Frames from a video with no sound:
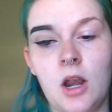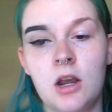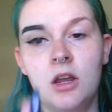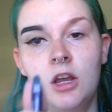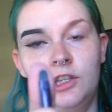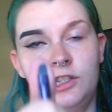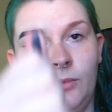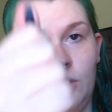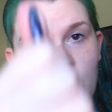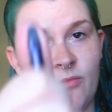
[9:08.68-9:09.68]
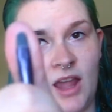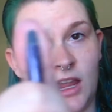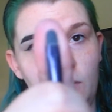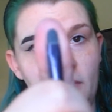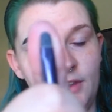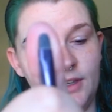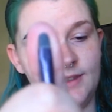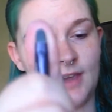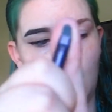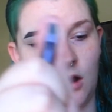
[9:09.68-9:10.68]
So I'm going to go back in with this
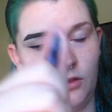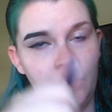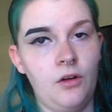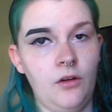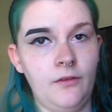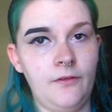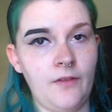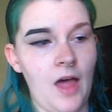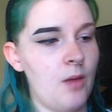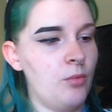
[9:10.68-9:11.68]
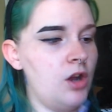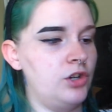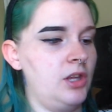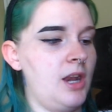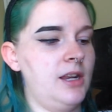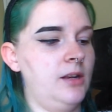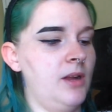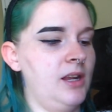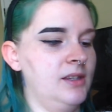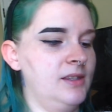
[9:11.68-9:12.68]
little flat brush that I did
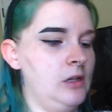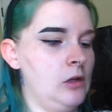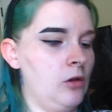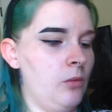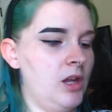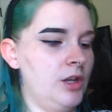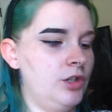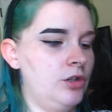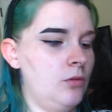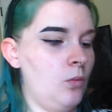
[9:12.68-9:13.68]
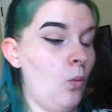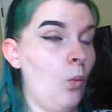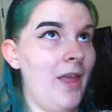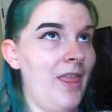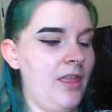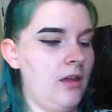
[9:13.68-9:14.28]
my concealer with.